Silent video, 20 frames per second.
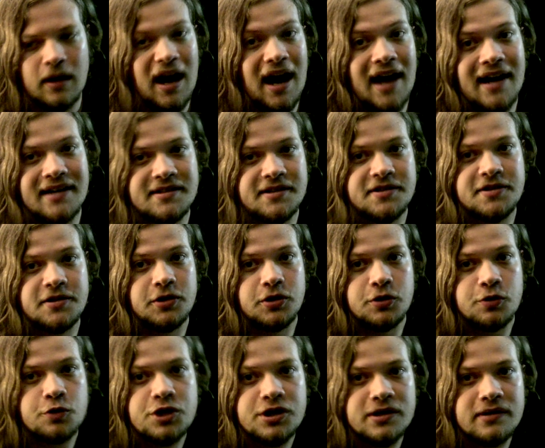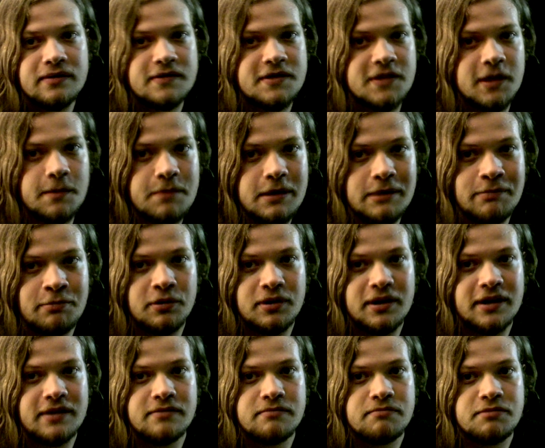As a solution, some people
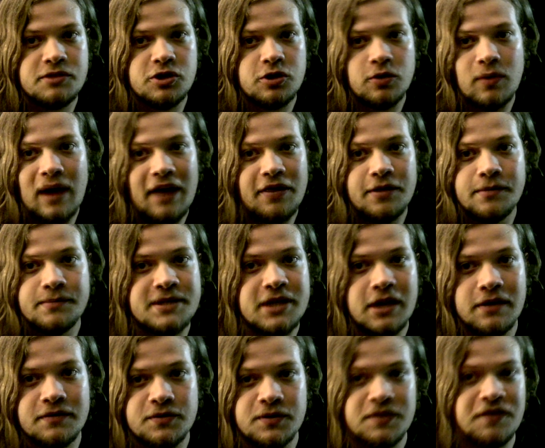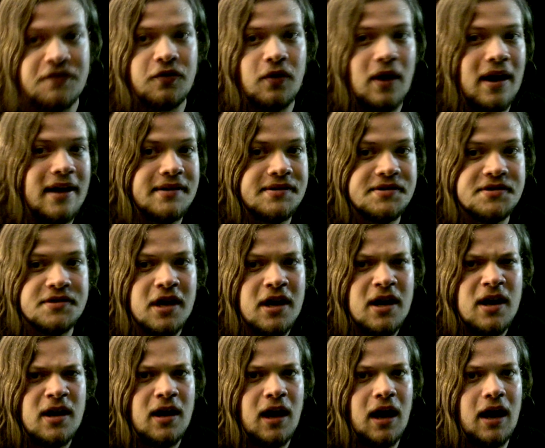can surround themselves with friends.
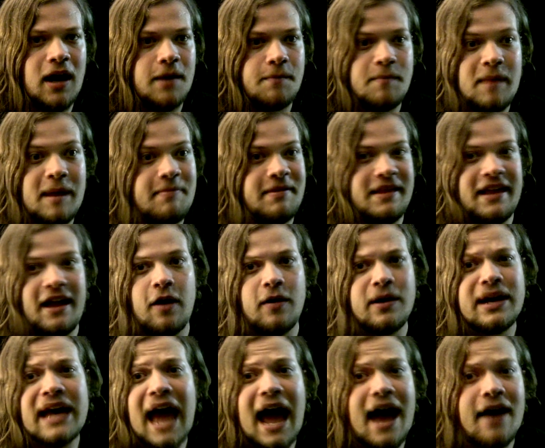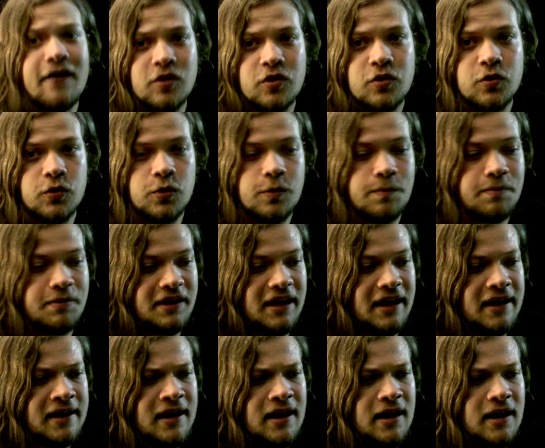Maybe they already have a group
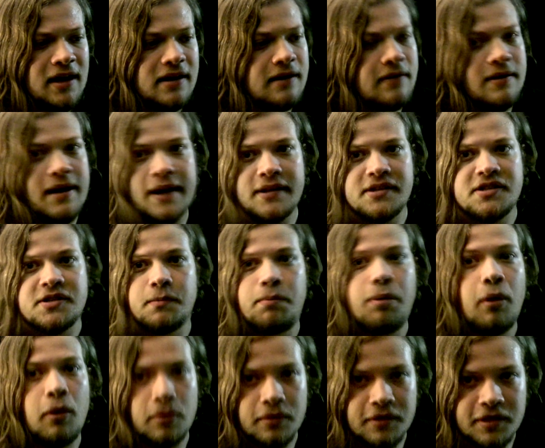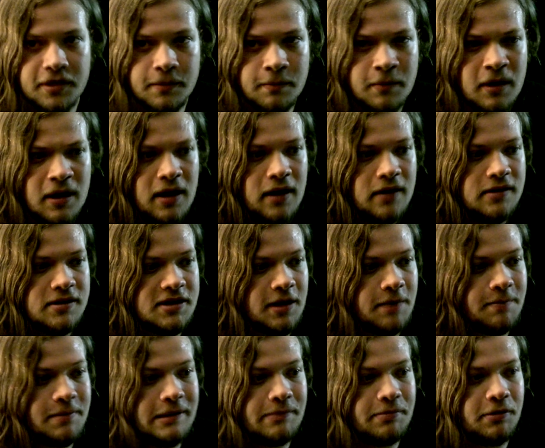that can support them.
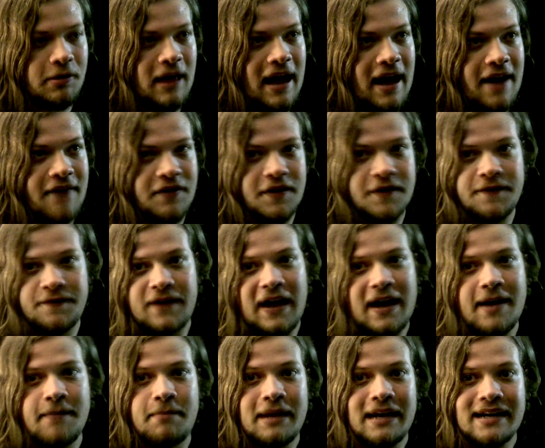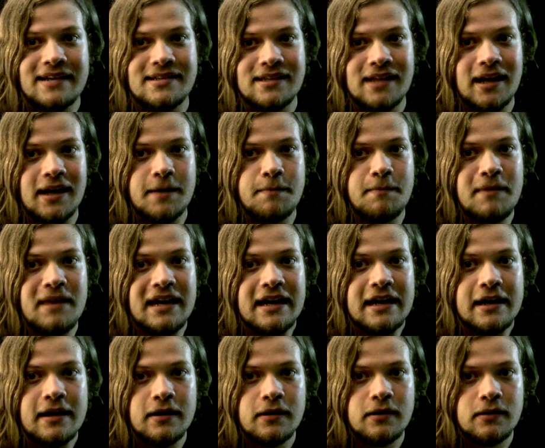Some people have a fan base like me.